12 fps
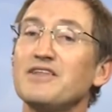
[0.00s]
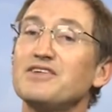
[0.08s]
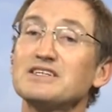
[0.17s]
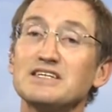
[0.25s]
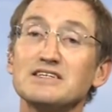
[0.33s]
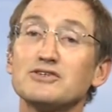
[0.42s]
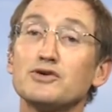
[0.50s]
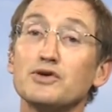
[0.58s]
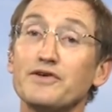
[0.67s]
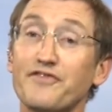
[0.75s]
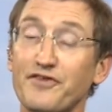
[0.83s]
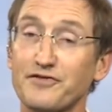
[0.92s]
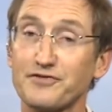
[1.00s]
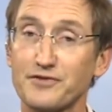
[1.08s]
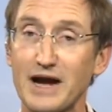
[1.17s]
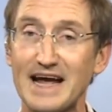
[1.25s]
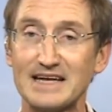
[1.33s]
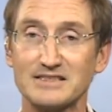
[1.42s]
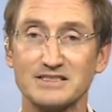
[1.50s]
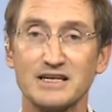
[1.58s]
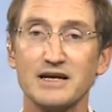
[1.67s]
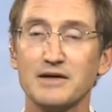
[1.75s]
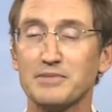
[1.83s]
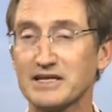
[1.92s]
this is good for France,
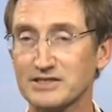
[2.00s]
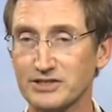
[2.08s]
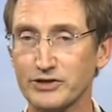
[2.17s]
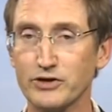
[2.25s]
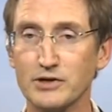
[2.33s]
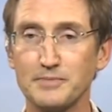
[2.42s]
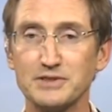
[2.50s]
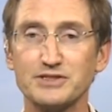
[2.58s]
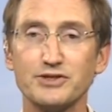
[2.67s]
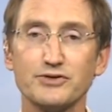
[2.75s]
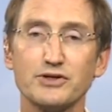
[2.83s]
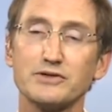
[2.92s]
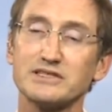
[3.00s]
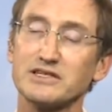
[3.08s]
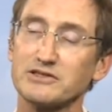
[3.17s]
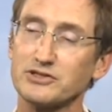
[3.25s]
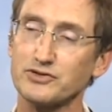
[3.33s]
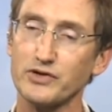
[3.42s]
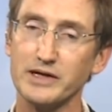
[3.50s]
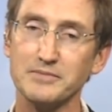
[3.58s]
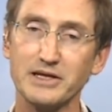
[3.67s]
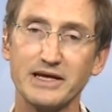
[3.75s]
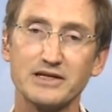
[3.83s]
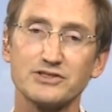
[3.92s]
because Europe, as you know, is
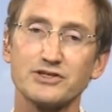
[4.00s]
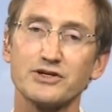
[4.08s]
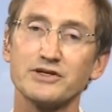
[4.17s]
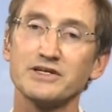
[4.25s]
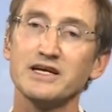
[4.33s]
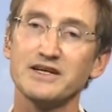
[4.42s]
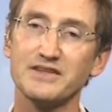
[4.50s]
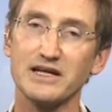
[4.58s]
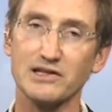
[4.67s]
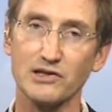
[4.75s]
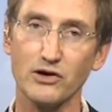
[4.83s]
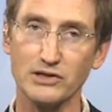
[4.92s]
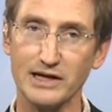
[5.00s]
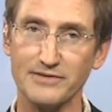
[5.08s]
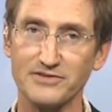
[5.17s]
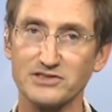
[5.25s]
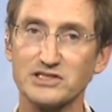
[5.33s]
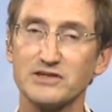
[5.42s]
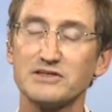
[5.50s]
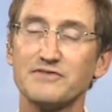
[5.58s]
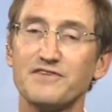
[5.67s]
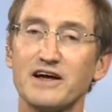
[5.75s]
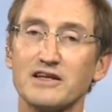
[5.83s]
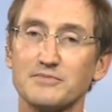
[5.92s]
extremely concerned that low levels of
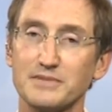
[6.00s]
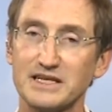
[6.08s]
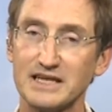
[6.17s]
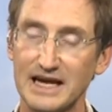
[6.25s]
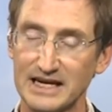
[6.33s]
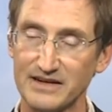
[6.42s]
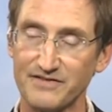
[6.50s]
development and